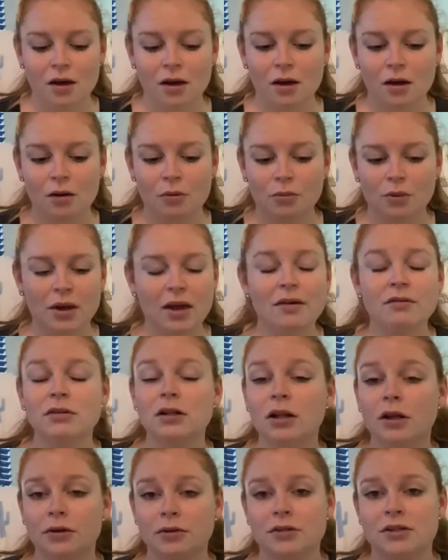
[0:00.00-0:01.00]
We have
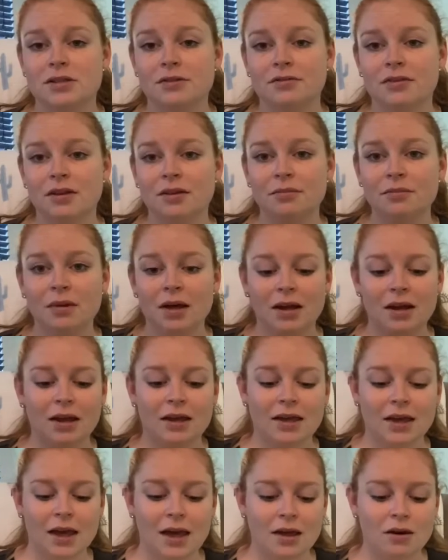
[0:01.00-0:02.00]
loads of them and I
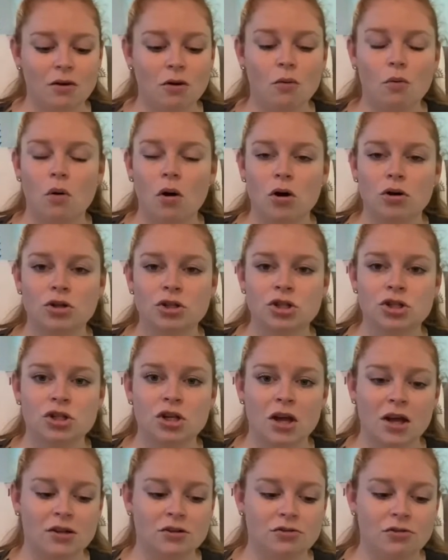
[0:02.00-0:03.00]
cannot wash
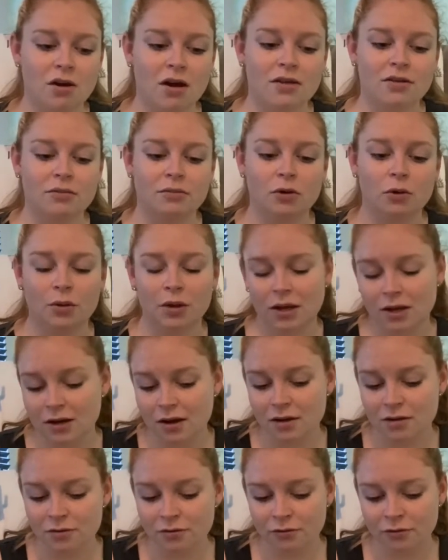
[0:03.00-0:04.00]
and dry them quick
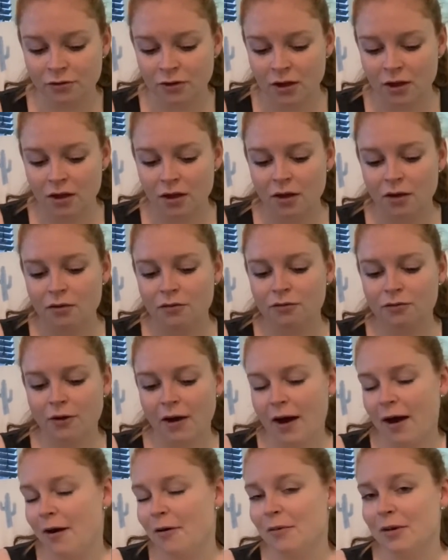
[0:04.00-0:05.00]
enough for
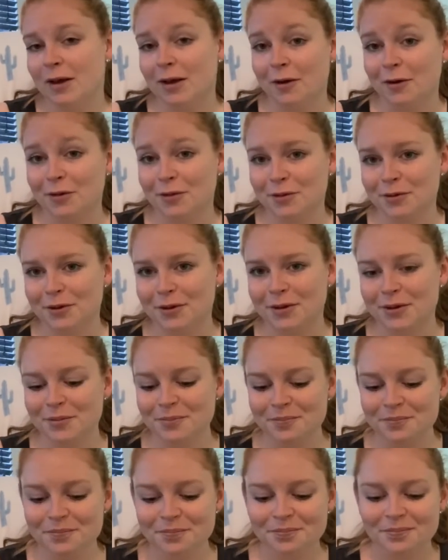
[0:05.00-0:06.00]
how we go through
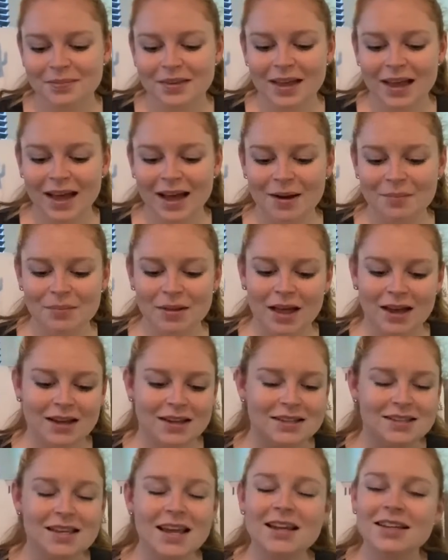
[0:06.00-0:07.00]
them. Like I
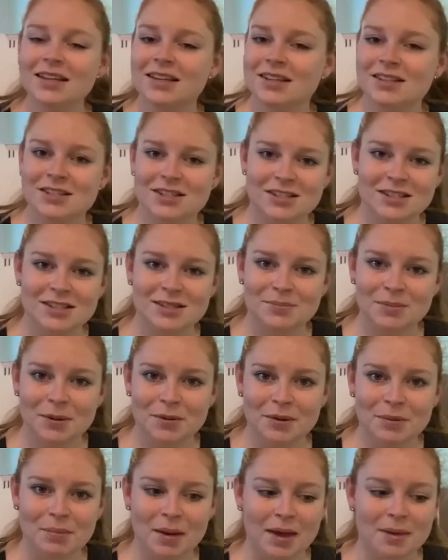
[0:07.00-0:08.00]
said, because she's a
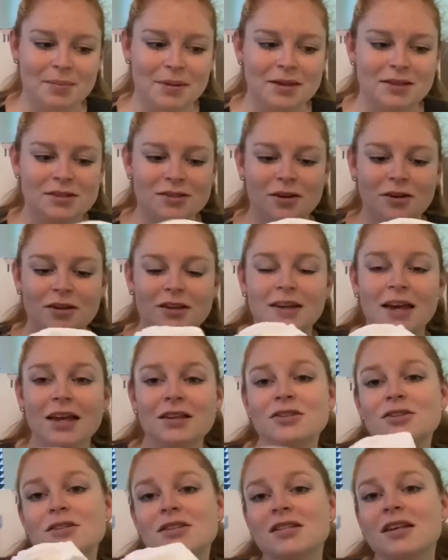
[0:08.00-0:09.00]
spewy baby. So
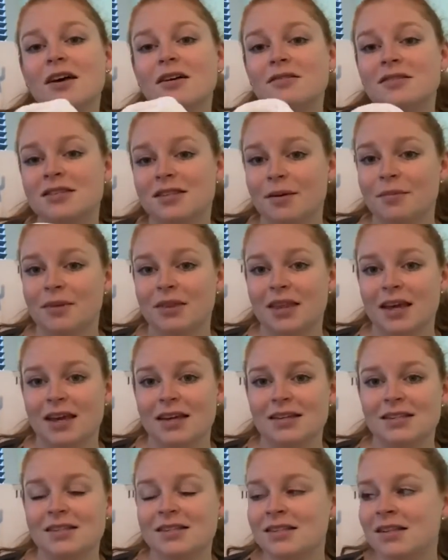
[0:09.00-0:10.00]
get yourselves some of
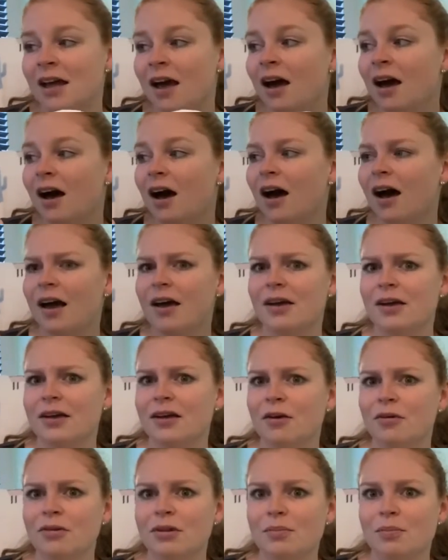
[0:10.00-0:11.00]
these. I
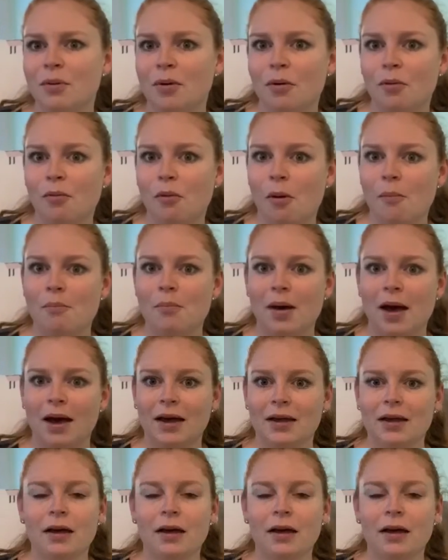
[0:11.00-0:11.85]
only bought one pack.